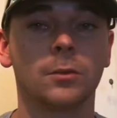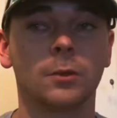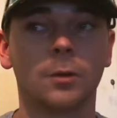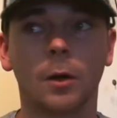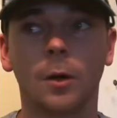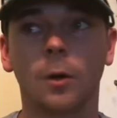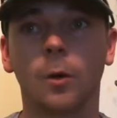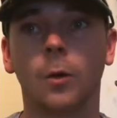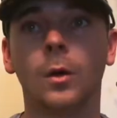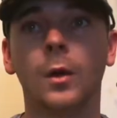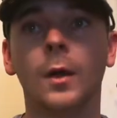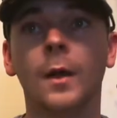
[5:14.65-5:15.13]

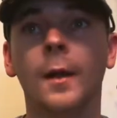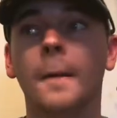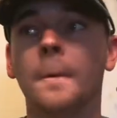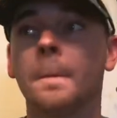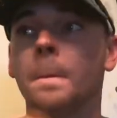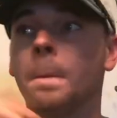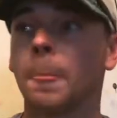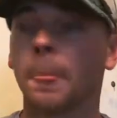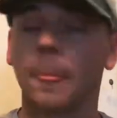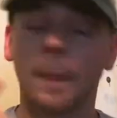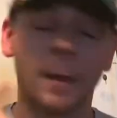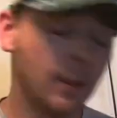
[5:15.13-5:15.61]
So,
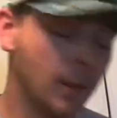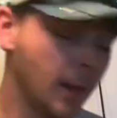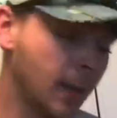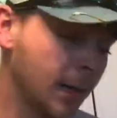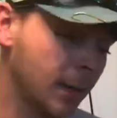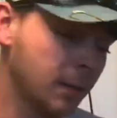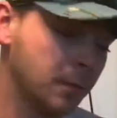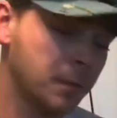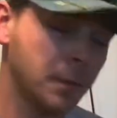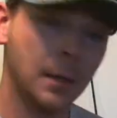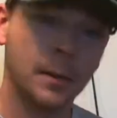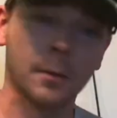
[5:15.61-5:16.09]
like
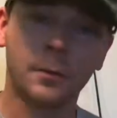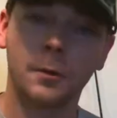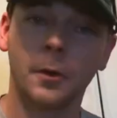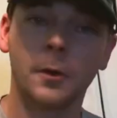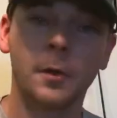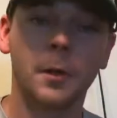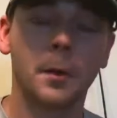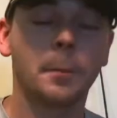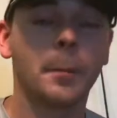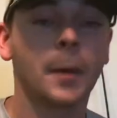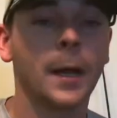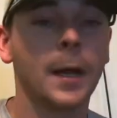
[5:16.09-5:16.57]
I said, throw
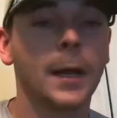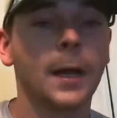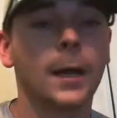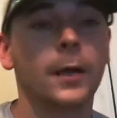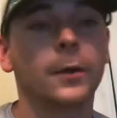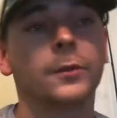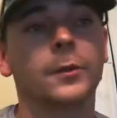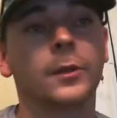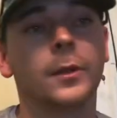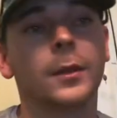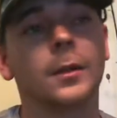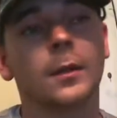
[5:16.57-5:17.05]
your bait
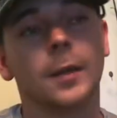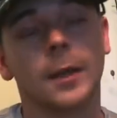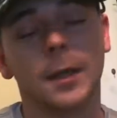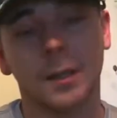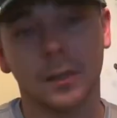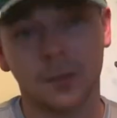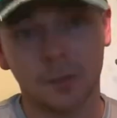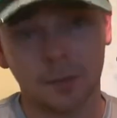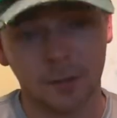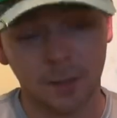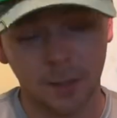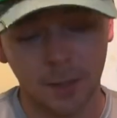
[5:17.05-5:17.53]
out there, let
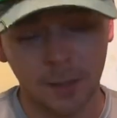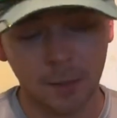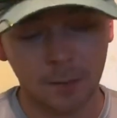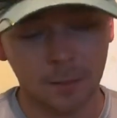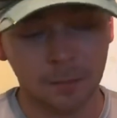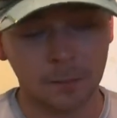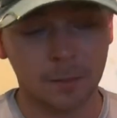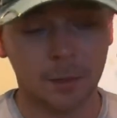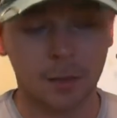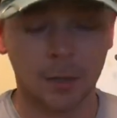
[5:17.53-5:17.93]
it sit.